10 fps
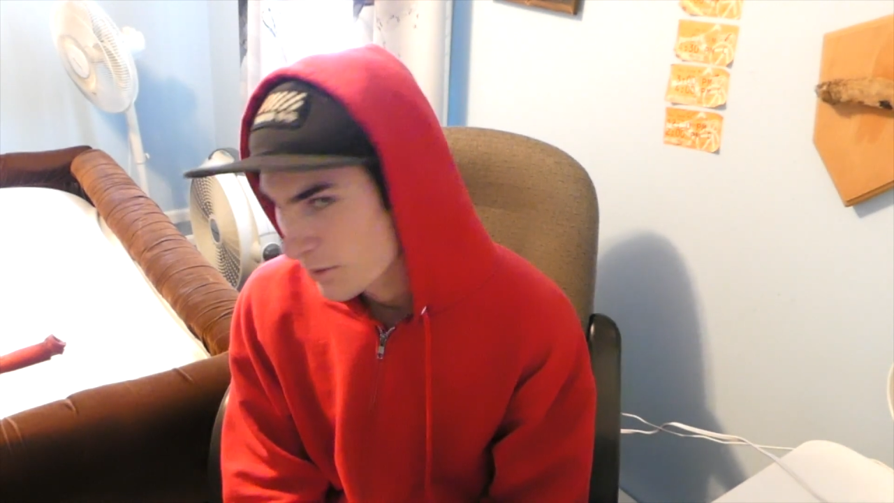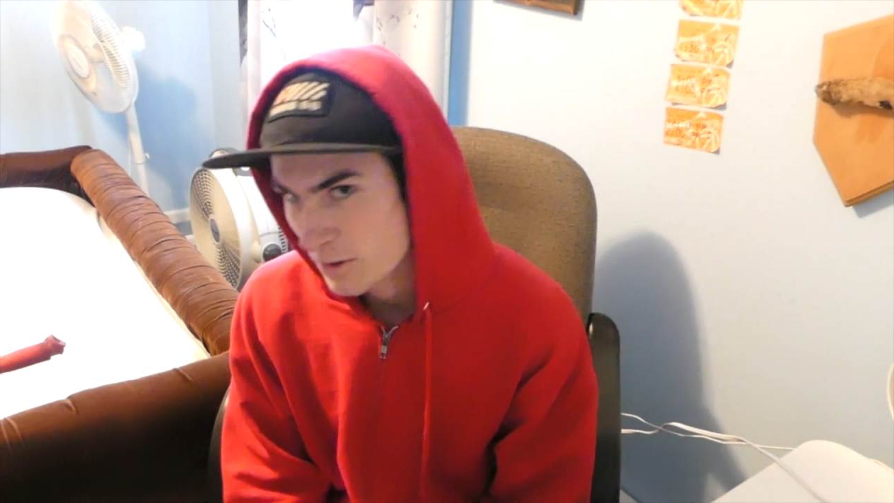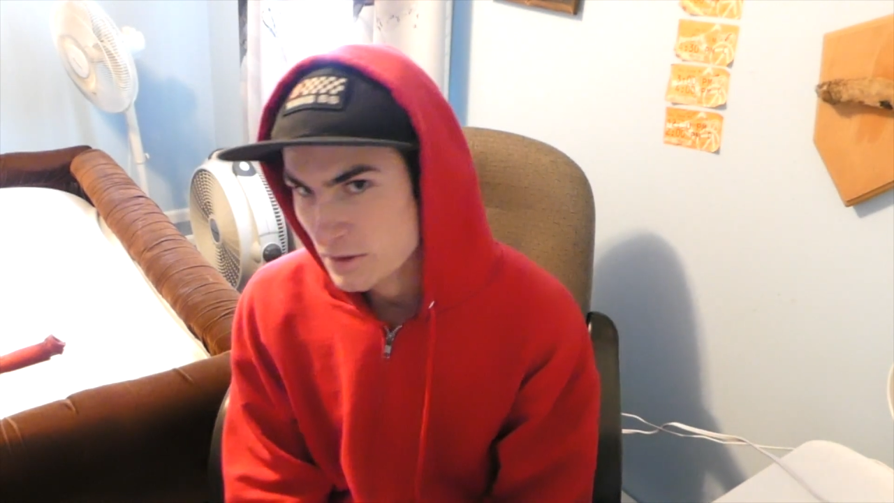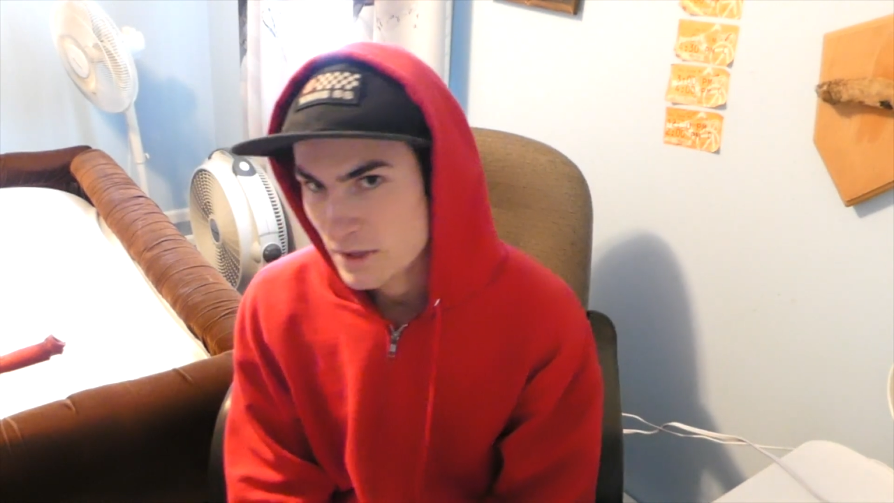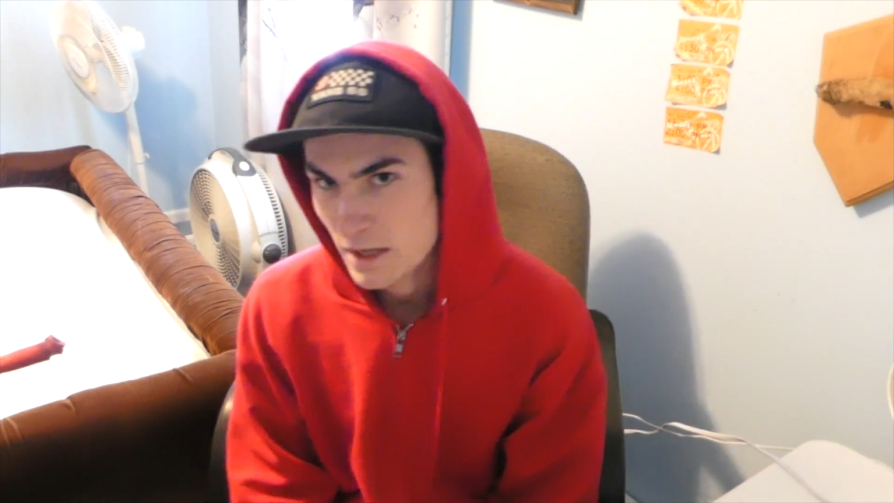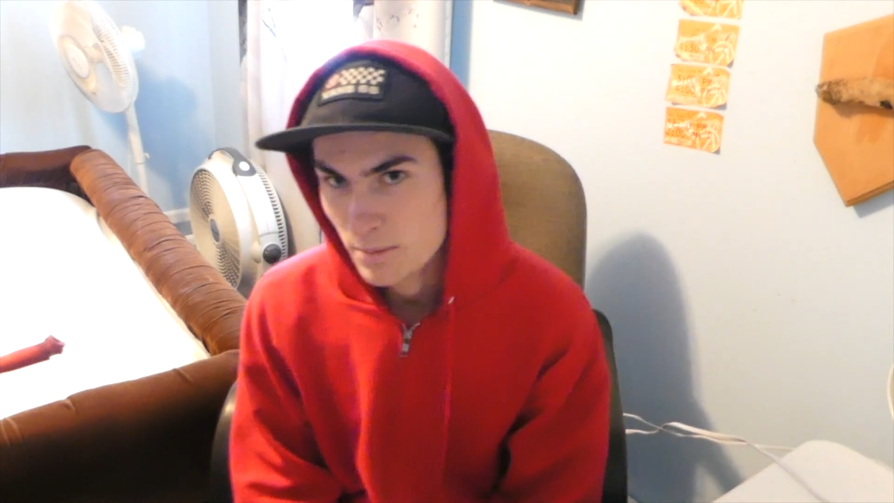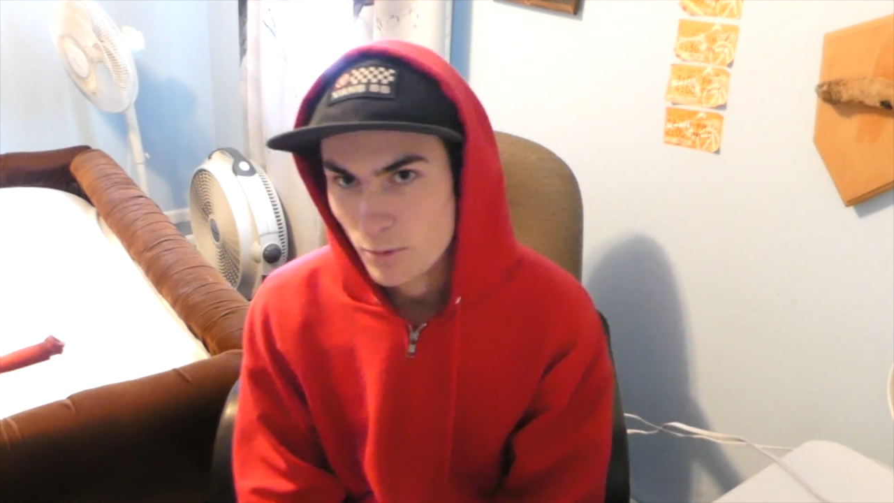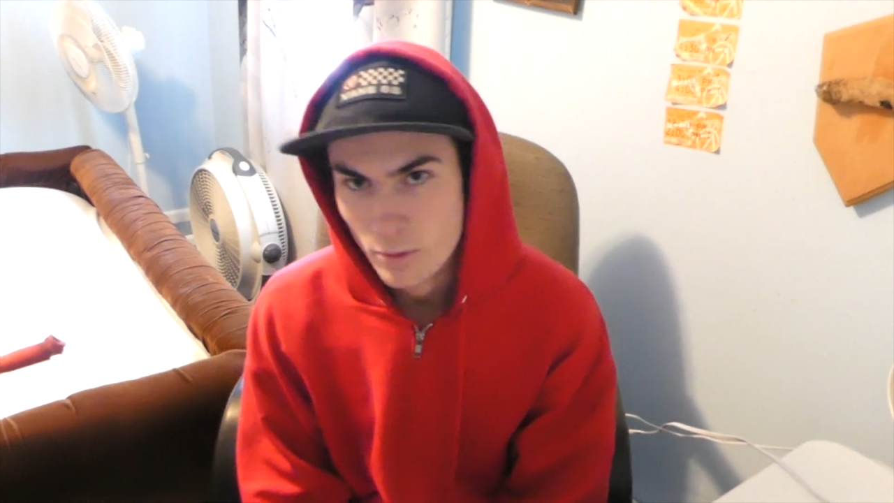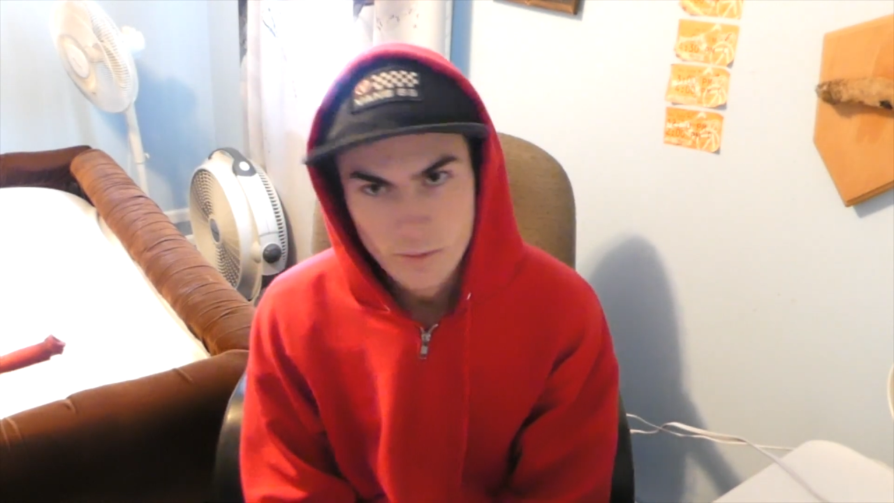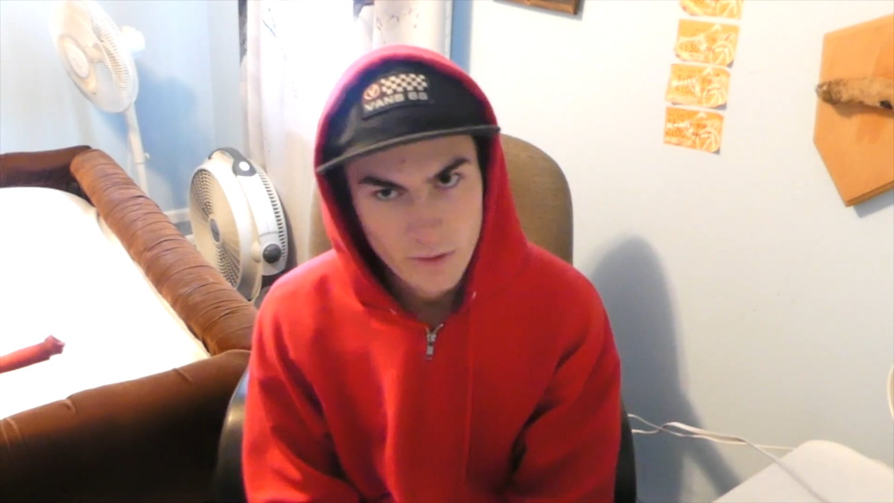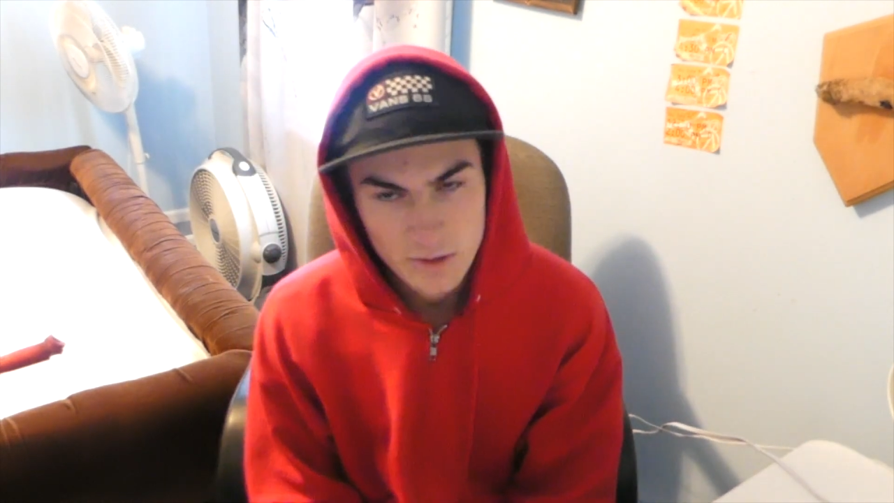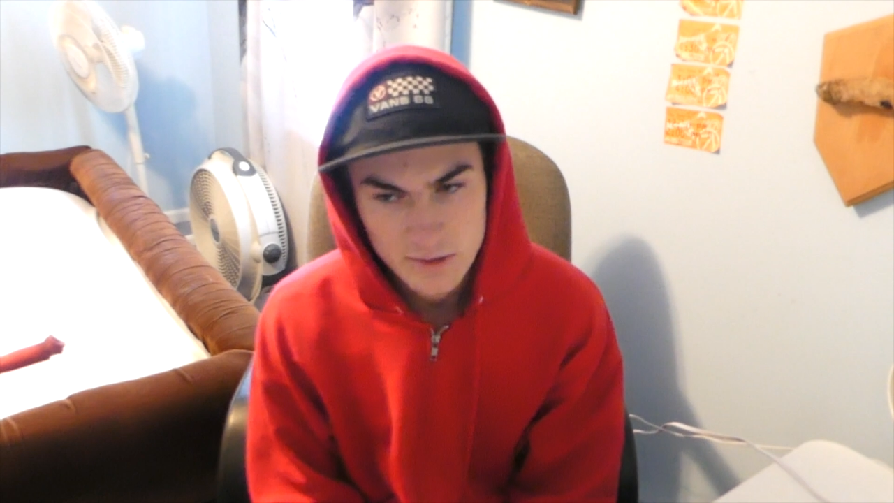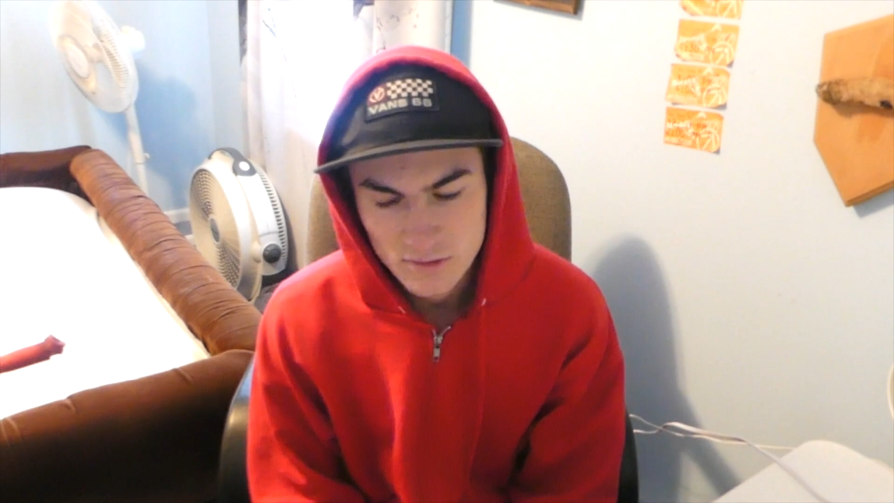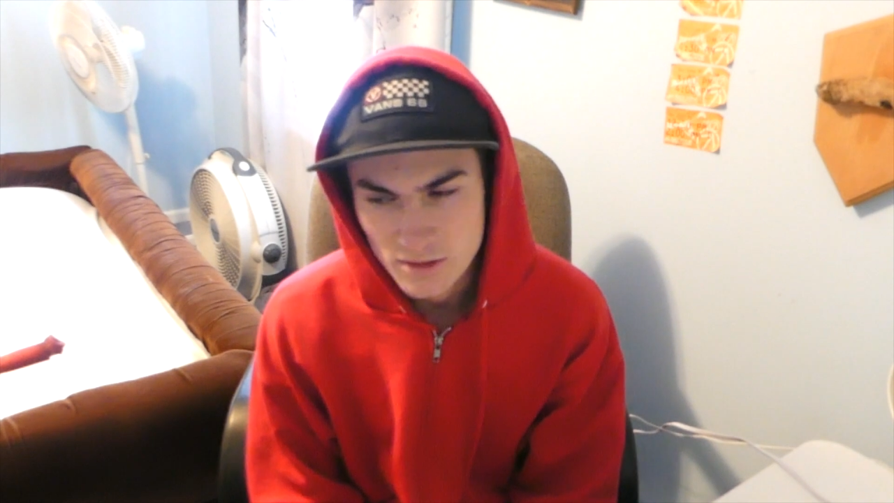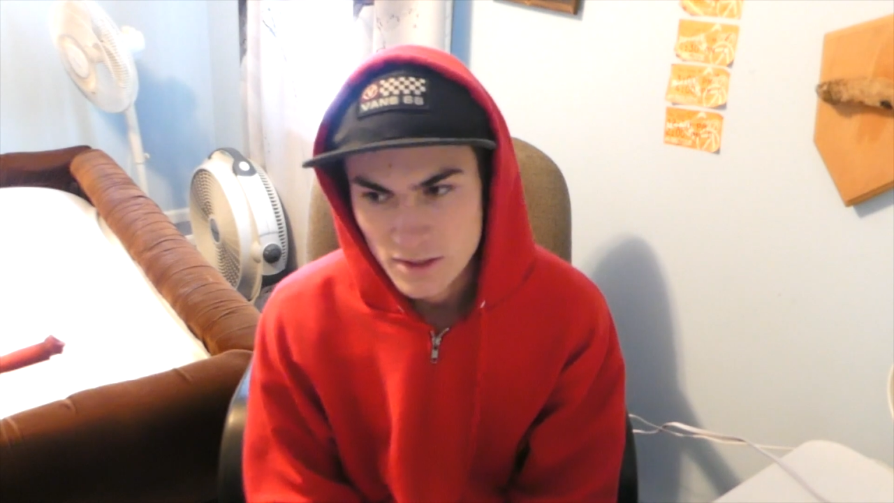parts that broke very
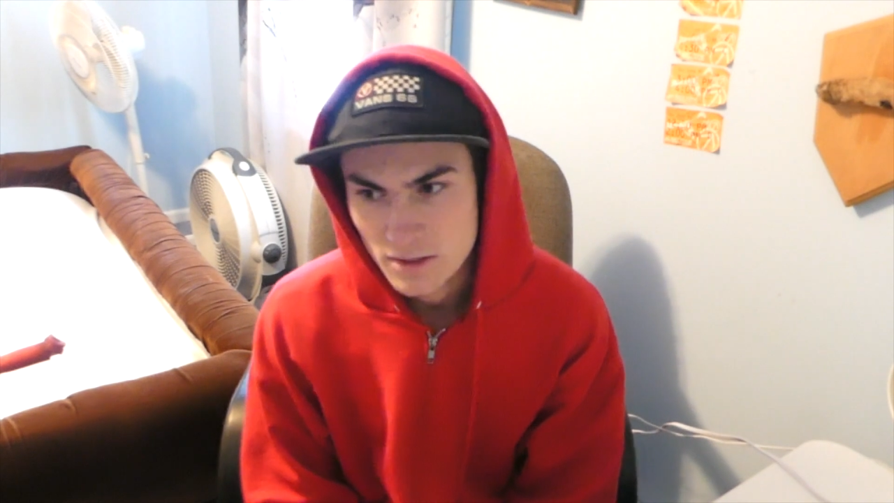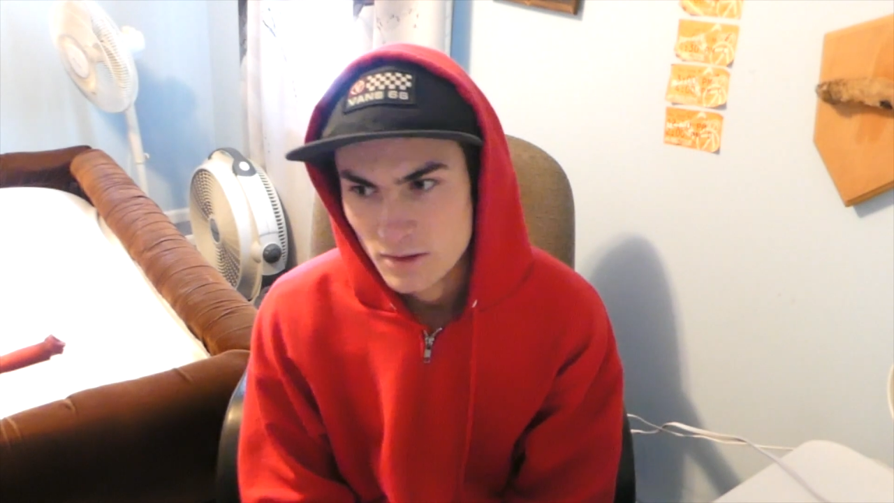easily